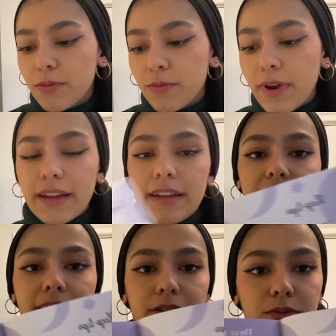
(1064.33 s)
writing
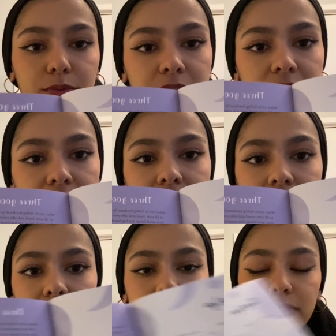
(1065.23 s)
down 3 good
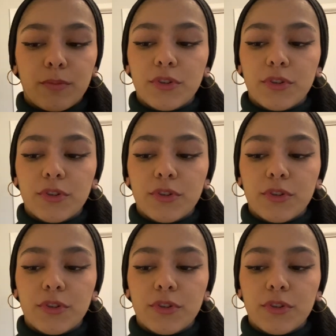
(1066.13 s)
things from your